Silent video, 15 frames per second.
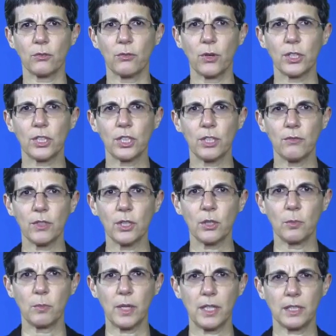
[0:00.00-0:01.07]
for achieving
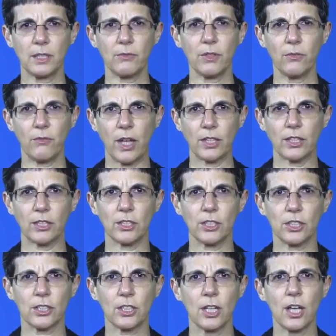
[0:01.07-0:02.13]
competitive advantage
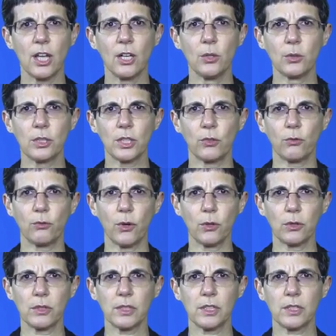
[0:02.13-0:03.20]
looks at
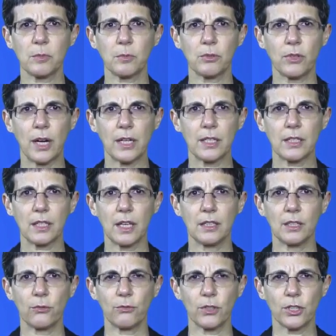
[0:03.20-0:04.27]
focus, price, and
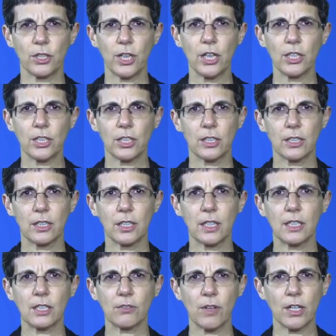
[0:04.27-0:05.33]
differentiation
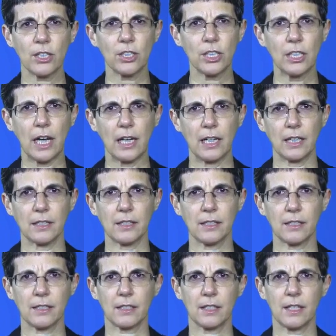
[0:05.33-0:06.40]
as strategy
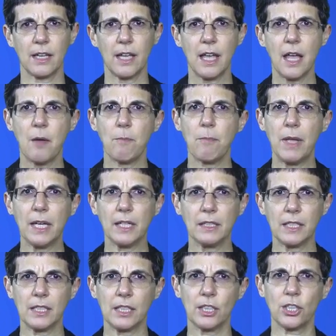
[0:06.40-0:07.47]
guidelines. Make a
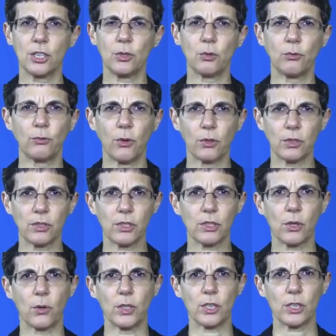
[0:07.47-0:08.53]
decision to focus
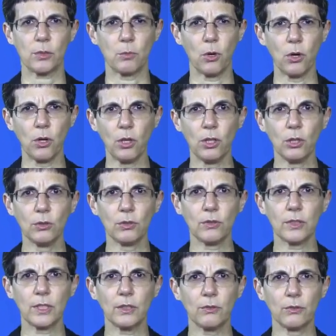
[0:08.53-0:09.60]
on a small,
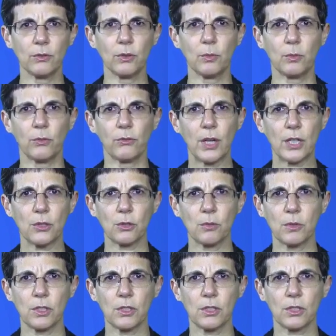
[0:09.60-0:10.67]
lucrative group of
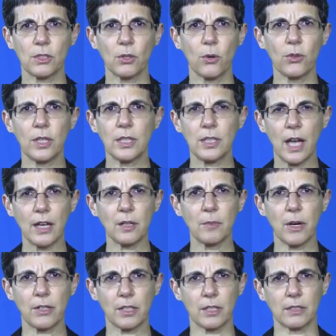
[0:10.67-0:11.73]
customers or the entire
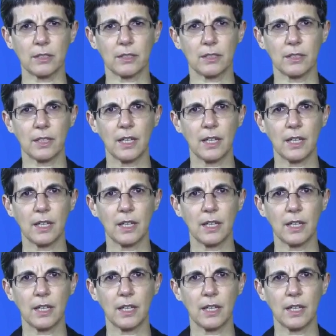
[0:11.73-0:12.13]
market.